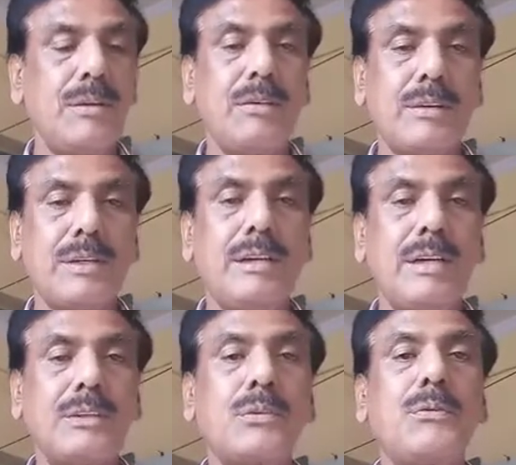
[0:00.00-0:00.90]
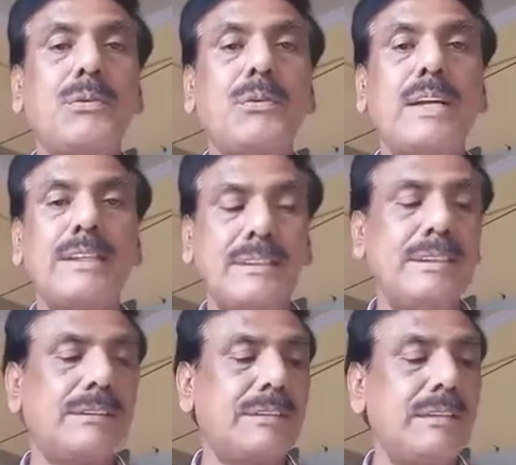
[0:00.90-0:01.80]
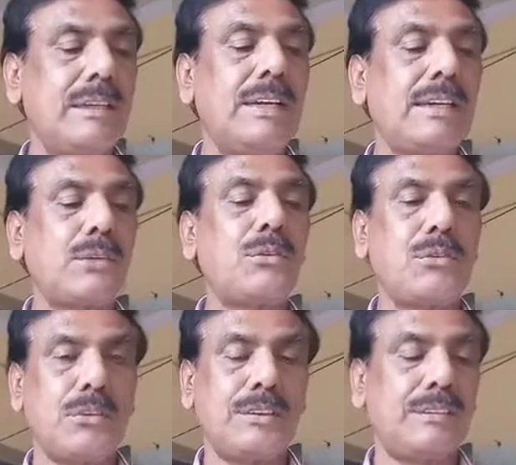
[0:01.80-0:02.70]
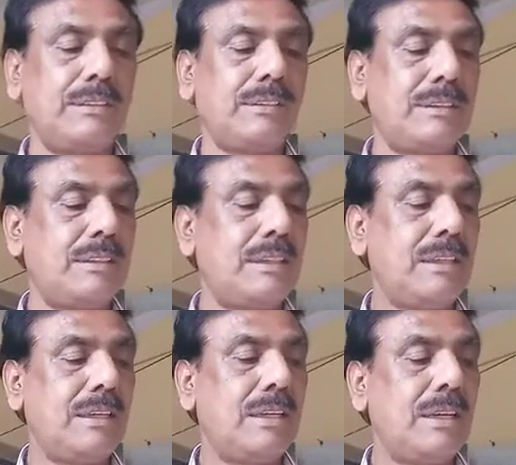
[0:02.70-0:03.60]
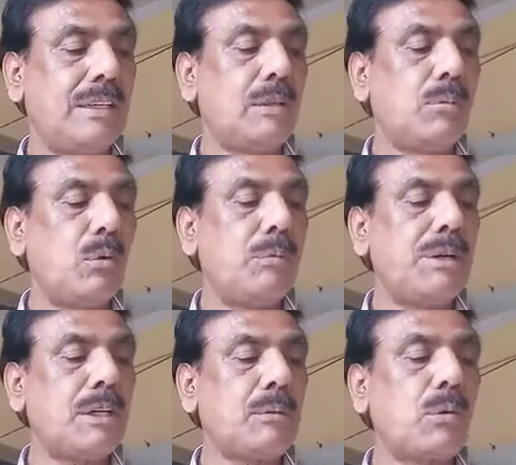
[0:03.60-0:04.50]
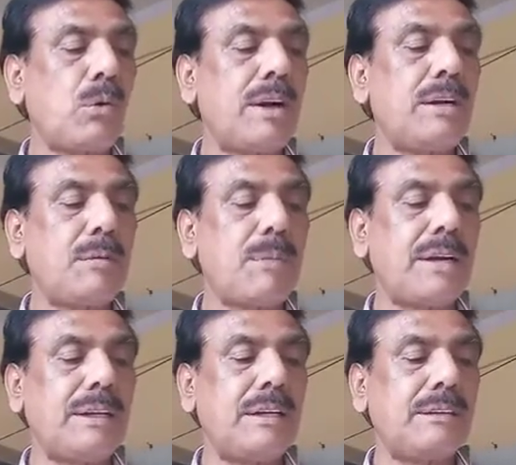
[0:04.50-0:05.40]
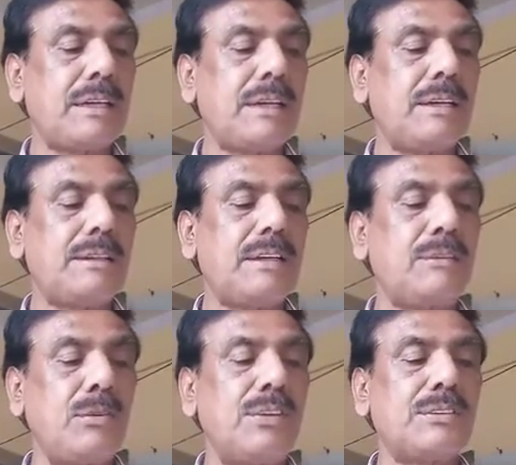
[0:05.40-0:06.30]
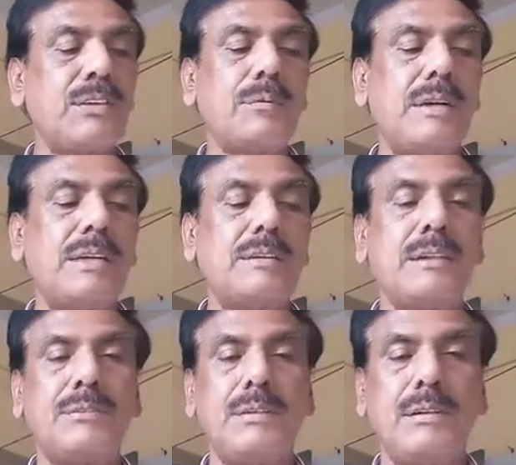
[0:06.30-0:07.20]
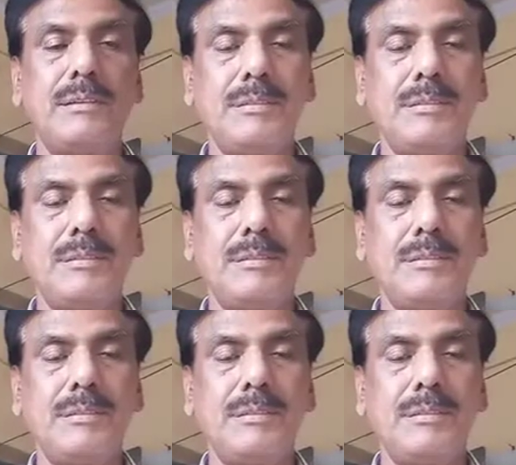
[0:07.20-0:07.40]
Okay, electrophoresis. The movement of colloidal particles under the influence of electric field.